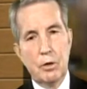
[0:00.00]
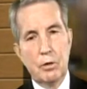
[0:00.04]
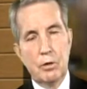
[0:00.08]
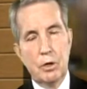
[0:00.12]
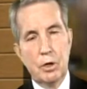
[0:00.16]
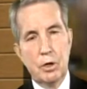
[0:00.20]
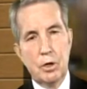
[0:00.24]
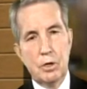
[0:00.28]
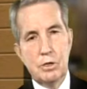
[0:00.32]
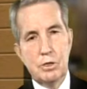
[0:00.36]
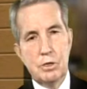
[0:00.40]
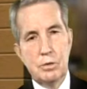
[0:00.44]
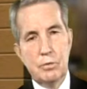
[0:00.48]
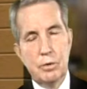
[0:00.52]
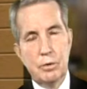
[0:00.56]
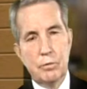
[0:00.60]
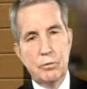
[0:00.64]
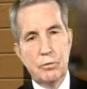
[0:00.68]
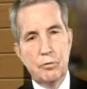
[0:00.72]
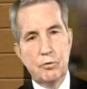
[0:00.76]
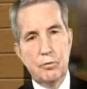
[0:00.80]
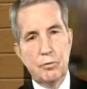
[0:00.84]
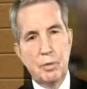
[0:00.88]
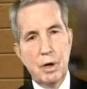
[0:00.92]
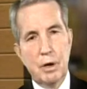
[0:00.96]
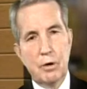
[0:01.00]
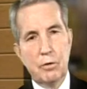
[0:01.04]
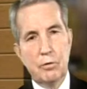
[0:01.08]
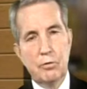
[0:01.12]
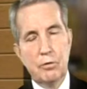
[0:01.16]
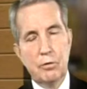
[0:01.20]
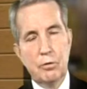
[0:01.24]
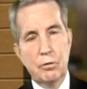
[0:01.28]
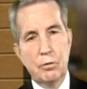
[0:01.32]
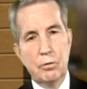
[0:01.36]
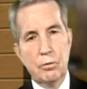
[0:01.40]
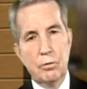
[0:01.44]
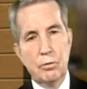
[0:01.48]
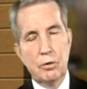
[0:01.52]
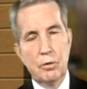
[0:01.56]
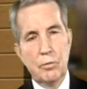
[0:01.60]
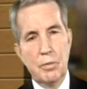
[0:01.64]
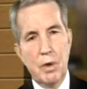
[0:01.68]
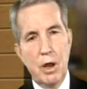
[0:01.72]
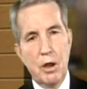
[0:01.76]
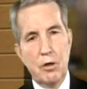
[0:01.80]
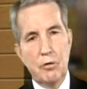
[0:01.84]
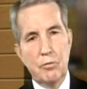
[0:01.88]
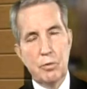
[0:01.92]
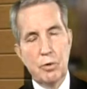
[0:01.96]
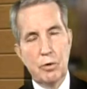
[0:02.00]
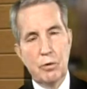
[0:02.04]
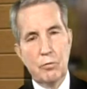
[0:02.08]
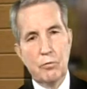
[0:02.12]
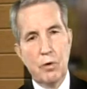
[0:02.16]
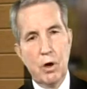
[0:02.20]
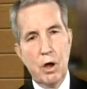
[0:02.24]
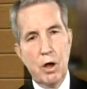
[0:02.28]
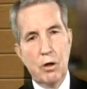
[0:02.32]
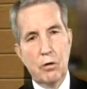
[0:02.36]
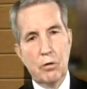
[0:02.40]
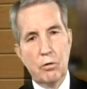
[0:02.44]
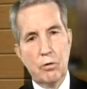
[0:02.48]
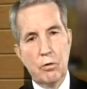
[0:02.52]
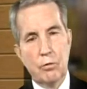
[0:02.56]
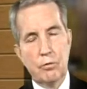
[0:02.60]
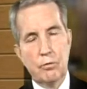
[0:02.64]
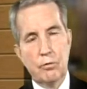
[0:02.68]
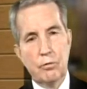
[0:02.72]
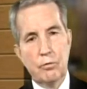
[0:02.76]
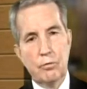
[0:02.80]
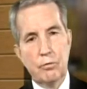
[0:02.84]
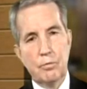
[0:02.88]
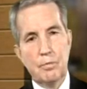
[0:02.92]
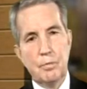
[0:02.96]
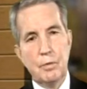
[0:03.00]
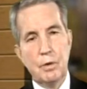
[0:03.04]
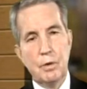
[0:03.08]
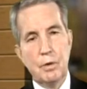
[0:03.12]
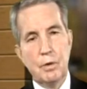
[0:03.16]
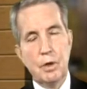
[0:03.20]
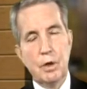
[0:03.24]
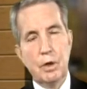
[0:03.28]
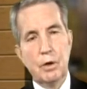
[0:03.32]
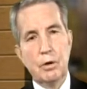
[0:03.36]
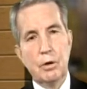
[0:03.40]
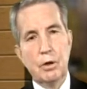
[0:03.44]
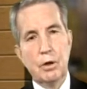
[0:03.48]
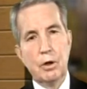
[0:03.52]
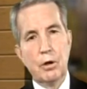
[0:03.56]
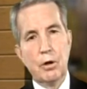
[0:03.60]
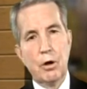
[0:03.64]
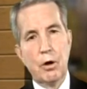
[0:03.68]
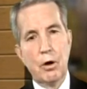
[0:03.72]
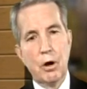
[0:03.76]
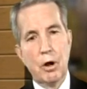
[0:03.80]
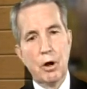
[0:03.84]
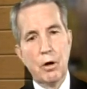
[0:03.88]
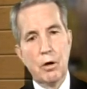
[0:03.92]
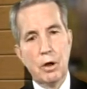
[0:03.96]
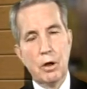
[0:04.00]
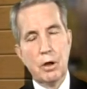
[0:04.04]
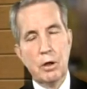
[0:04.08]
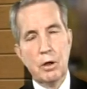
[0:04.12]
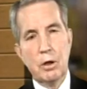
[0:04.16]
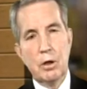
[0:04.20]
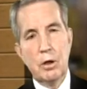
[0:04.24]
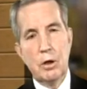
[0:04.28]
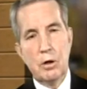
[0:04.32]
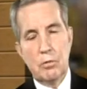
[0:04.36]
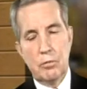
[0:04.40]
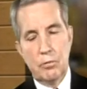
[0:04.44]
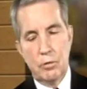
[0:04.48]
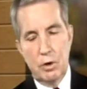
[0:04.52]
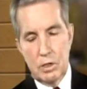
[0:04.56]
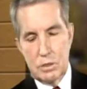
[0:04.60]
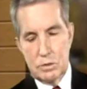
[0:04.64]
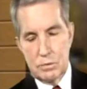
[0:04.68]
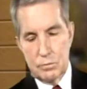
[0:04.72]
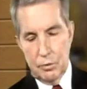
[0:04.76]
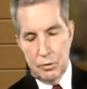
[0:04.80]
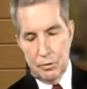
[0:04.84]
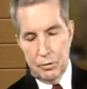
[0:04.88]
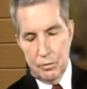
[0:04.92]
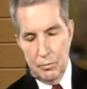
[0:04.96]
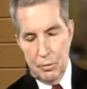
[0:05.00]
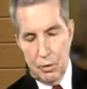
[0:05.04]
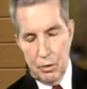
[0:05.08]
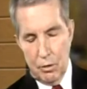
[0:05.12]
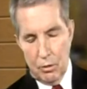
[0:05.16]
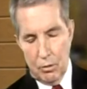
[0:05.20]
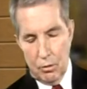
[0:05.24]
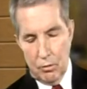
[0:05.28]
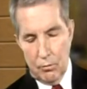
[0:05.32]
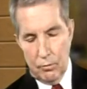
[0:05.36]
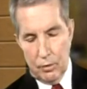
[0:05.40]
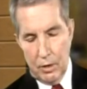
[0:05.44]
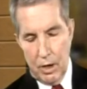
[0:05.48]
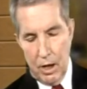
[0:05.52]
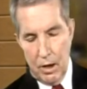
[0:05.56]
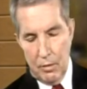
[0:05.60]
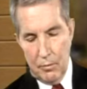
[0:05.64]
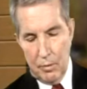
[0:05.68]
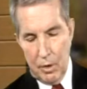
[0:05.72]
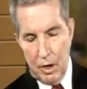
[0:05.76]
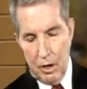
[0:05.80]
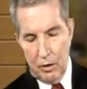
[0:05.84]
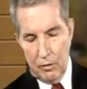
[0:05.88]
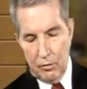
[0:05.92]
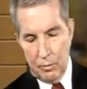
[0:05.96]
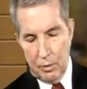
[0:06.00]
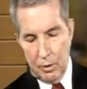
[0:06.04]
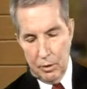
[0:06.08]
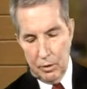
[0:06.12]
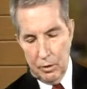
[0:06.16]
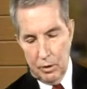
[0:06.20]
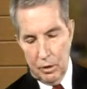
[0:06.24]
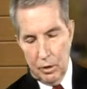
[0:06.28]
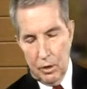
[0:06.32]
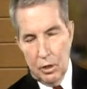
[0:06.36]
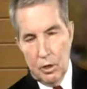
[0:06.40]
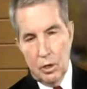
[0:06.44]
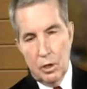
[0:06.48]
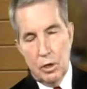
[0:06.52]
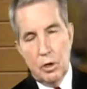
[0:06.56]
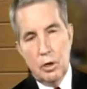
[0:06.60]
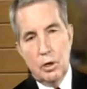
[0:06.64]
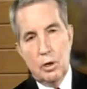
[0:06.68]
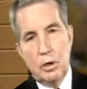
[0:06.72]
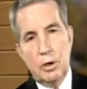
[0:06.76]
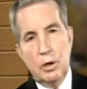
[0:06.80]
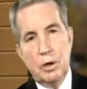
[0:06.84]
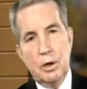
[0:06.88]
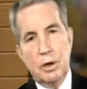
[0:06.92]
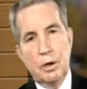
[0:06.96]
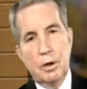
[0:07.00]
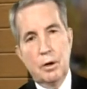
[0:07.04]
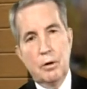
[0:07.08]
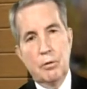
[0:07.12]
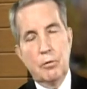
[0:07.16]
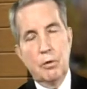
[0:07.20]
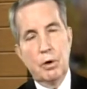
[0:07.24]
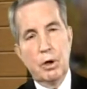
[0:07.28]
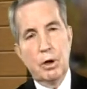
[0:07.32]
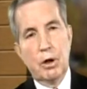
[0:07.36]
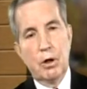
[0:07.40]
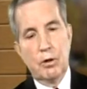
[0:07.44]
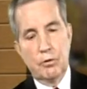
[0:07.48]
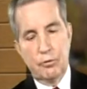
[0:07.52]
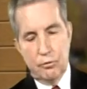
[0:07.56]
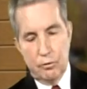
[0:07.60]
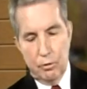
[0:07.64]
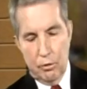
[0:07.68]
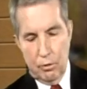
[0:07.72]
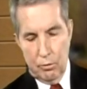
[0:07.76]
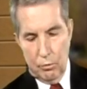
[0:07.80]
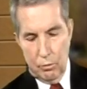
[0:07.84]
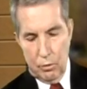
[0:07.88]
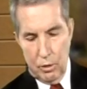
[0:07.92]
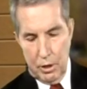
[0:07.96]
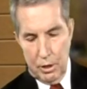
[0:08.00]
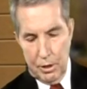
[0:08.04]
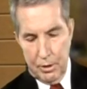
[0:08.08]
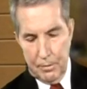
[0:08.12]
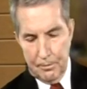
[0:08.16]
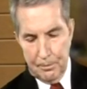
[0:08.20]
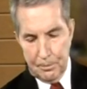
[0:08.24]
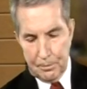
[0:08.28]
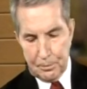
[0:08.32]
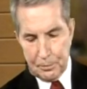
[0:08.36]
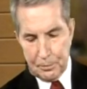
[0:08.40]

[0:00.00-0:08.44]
the issue with respect to the management of wild horses in our area rests with the Bureau of Land Management. We also,